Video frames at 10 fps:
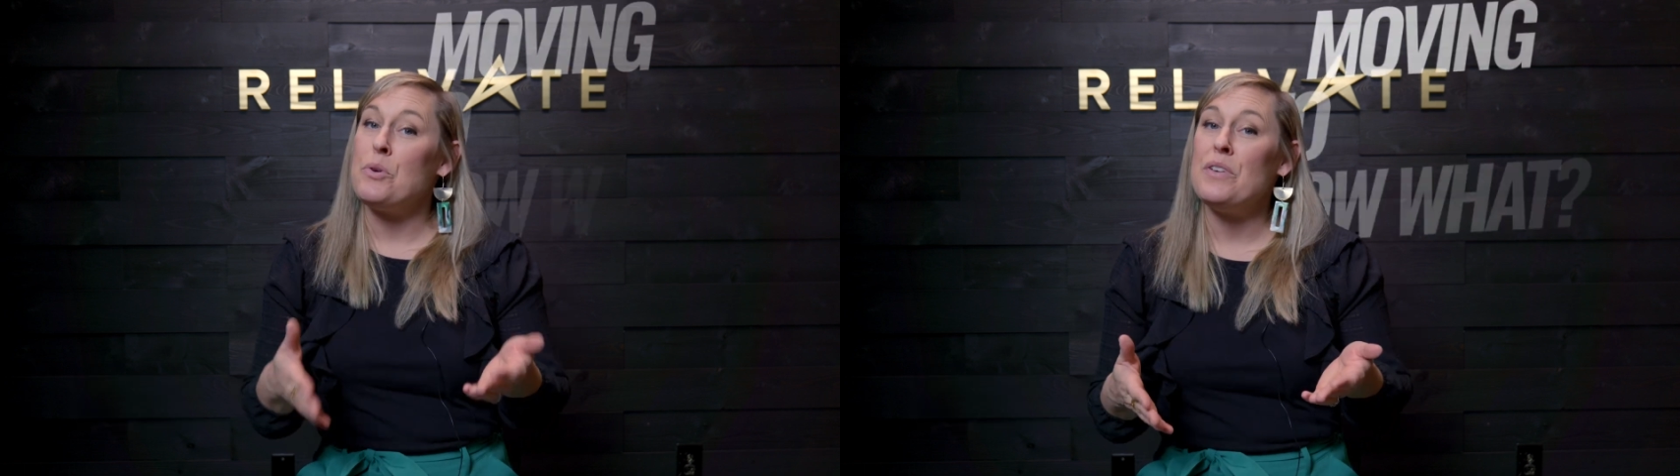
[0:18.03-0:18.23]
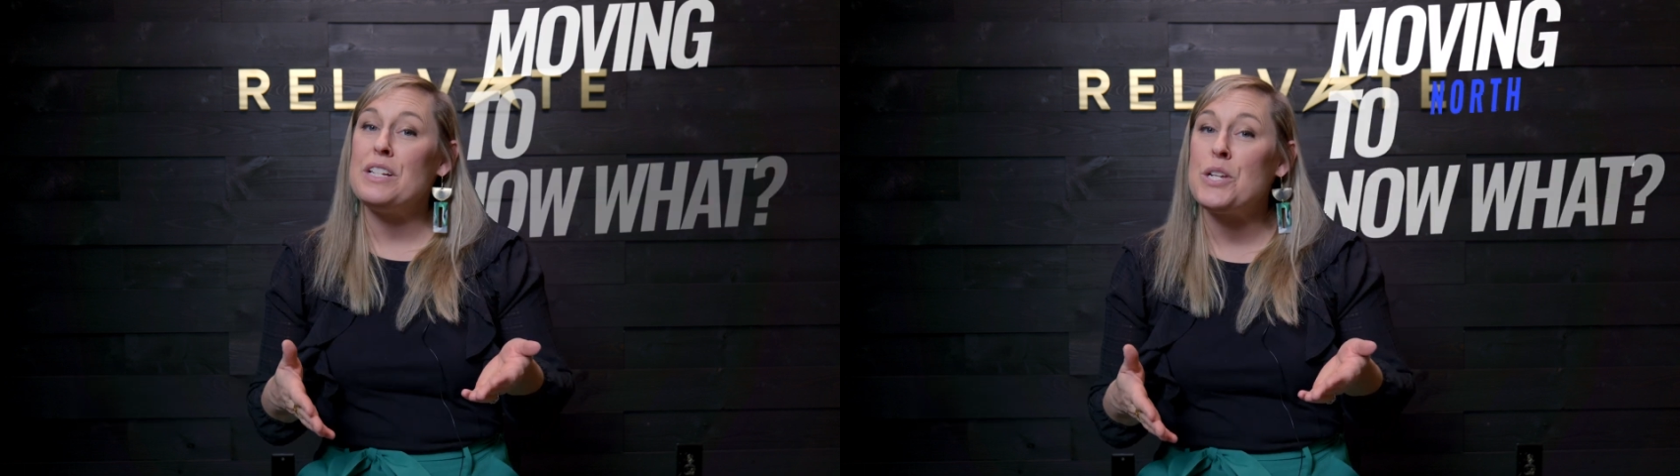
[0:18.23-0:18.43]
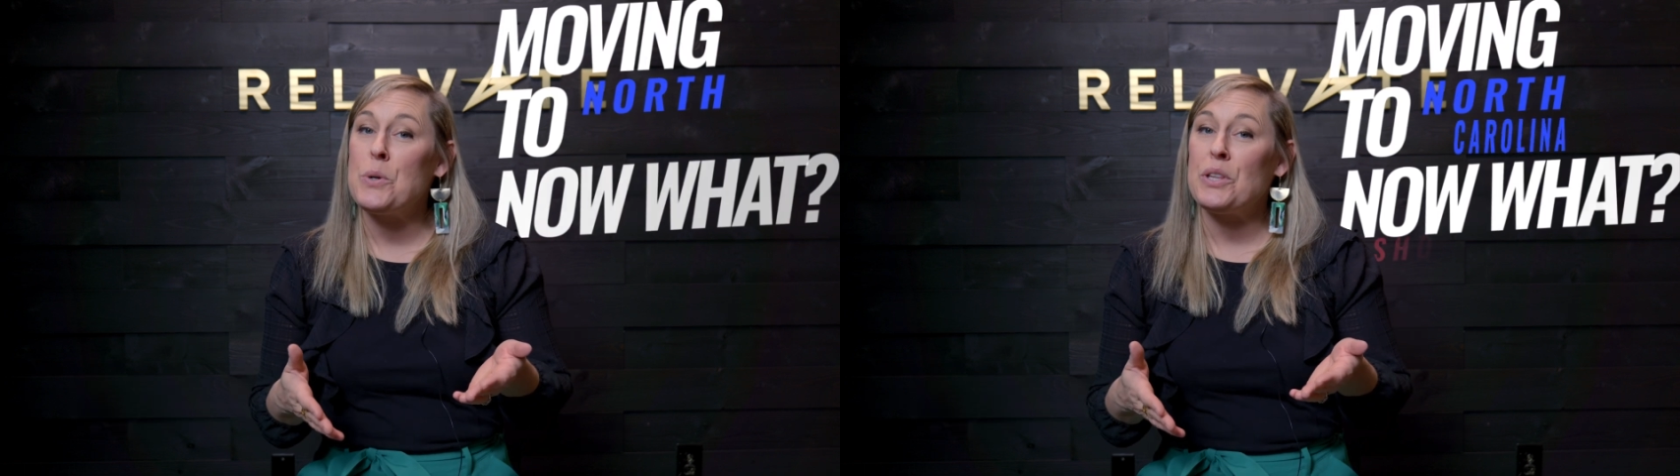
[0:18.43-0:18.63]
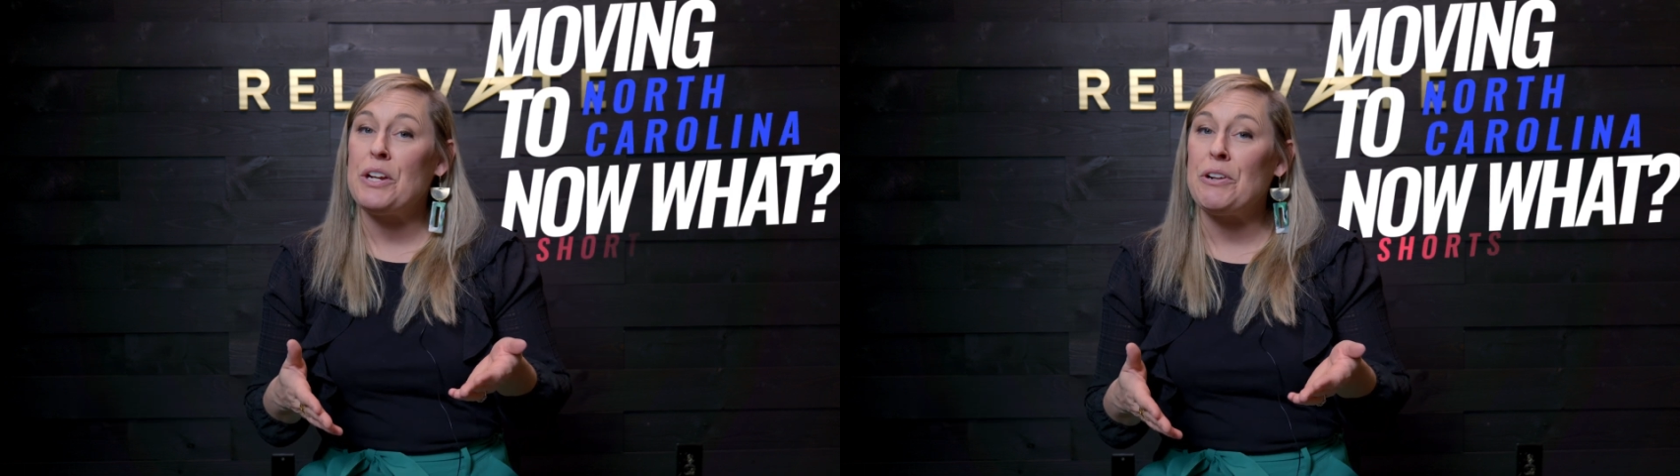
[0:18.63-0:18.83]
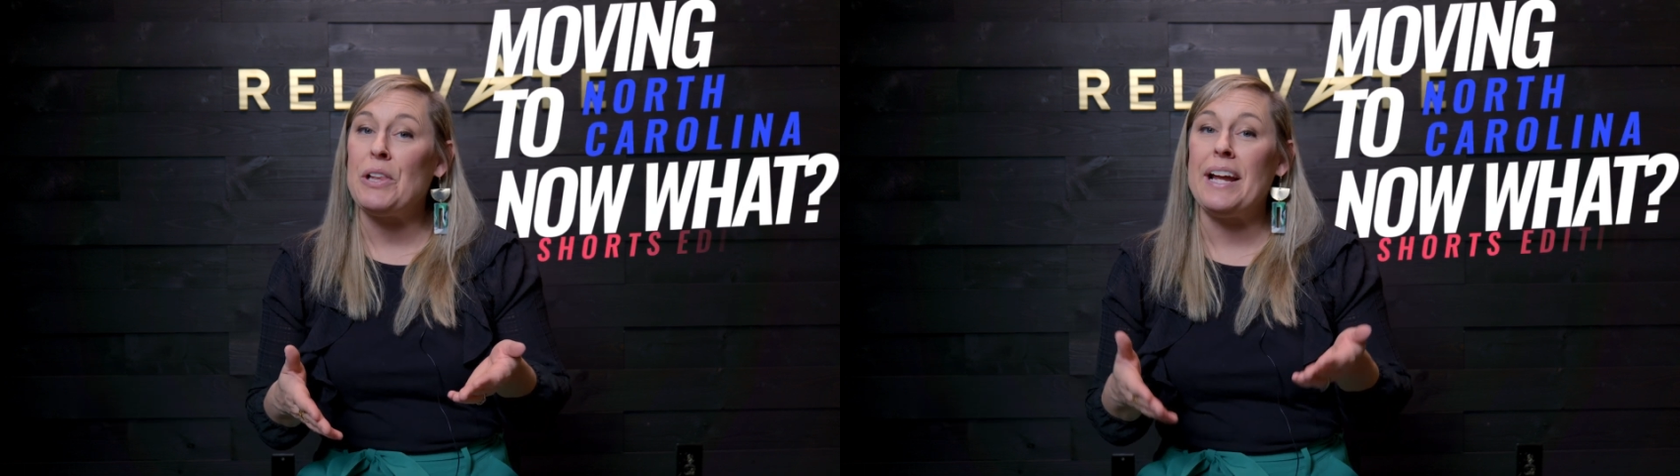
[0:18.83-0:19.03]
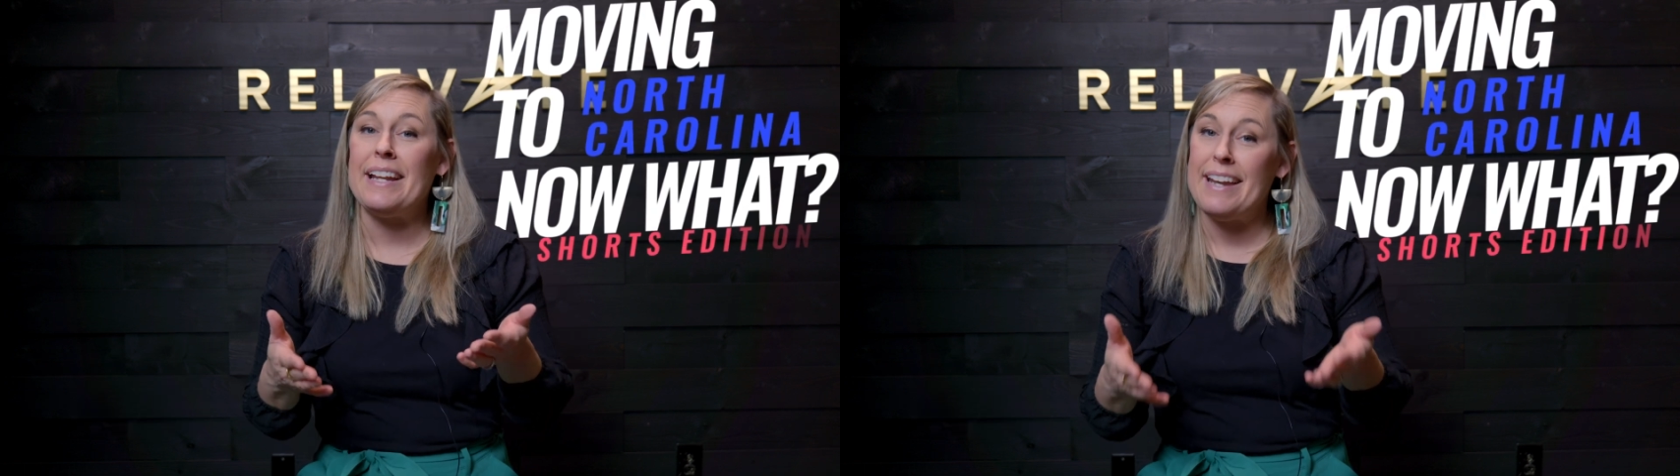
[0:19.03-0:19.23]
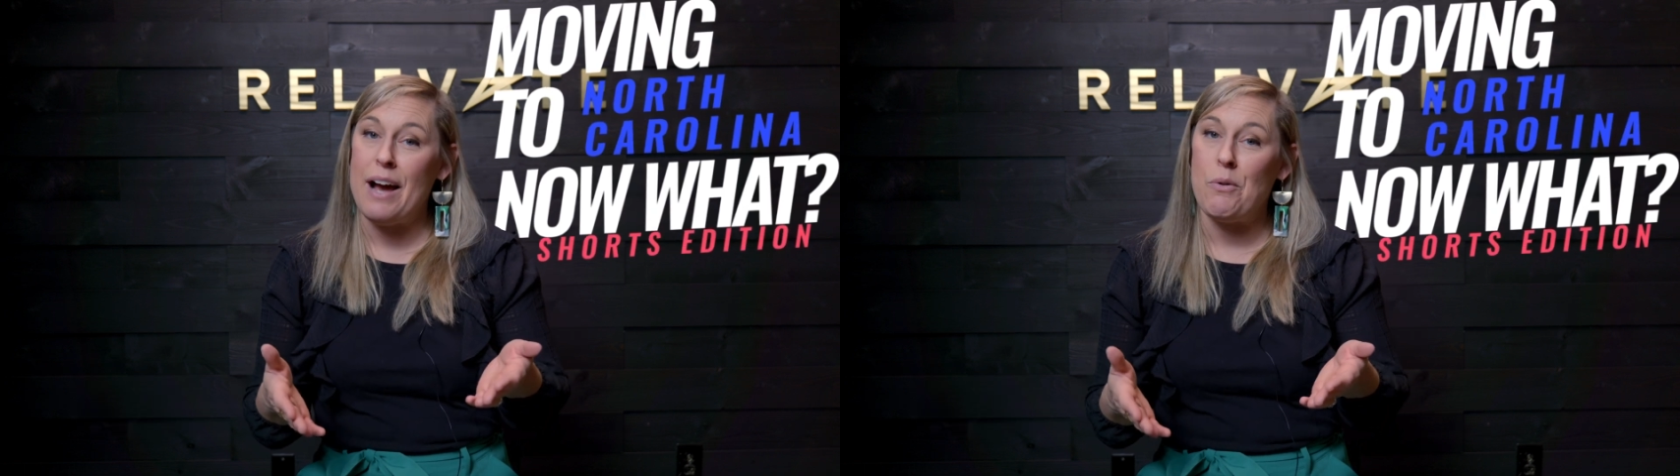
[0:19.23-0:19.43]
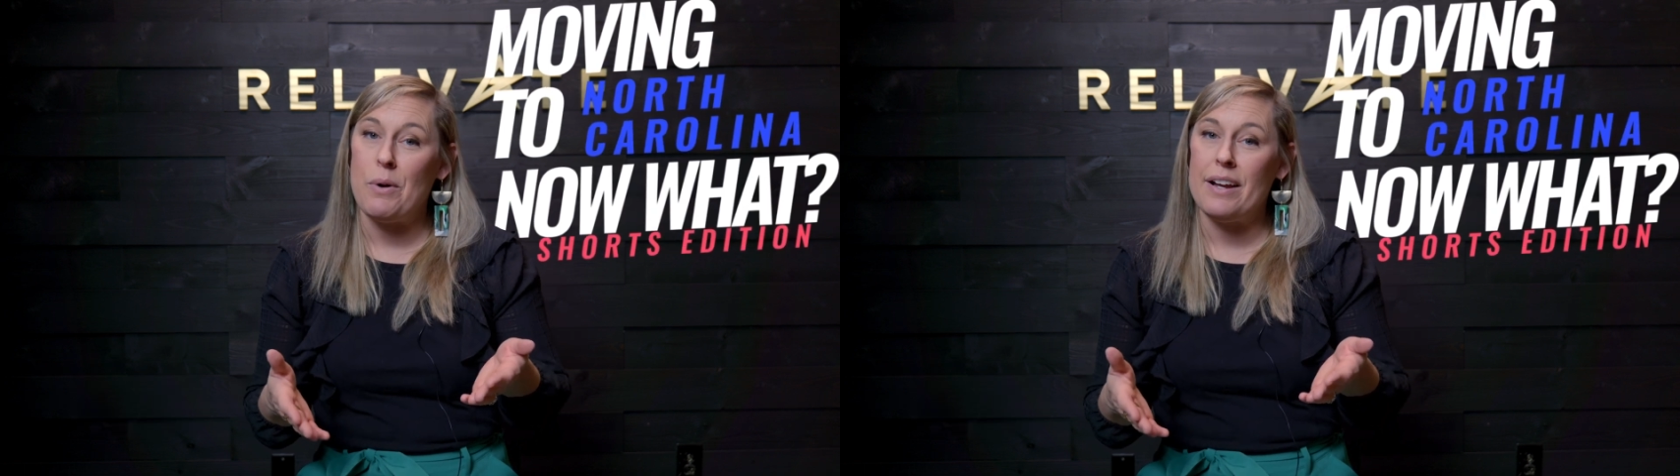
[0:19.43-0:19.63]
Moving to North Carolina,
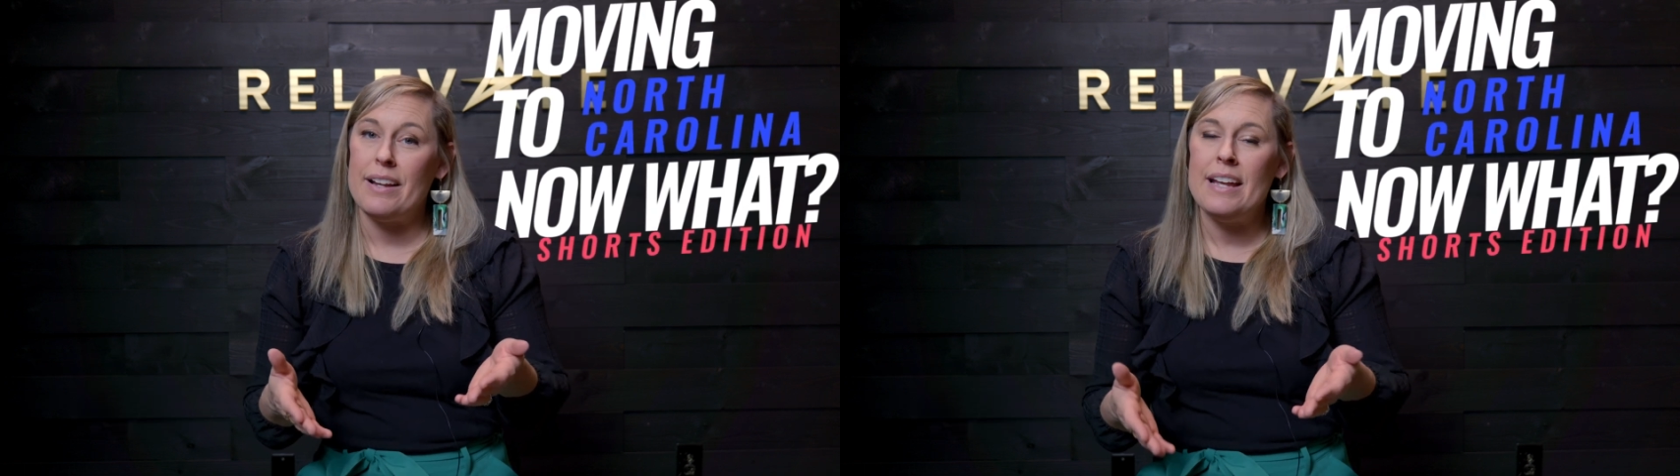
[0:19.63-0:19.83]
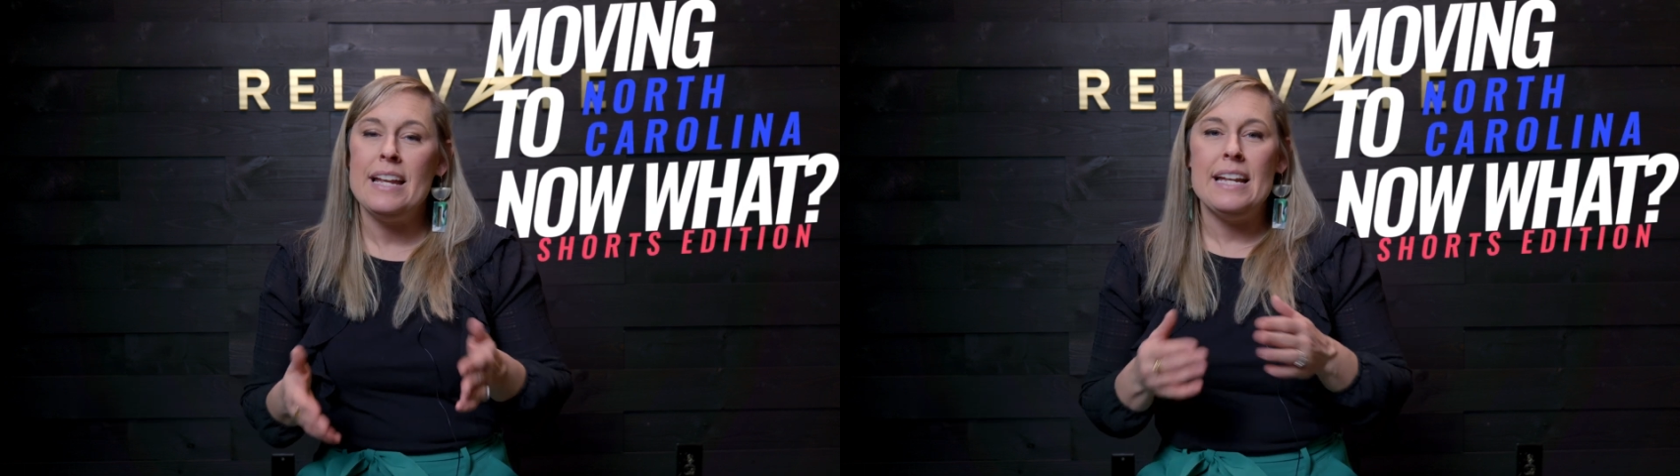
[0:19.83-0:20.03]
Now What?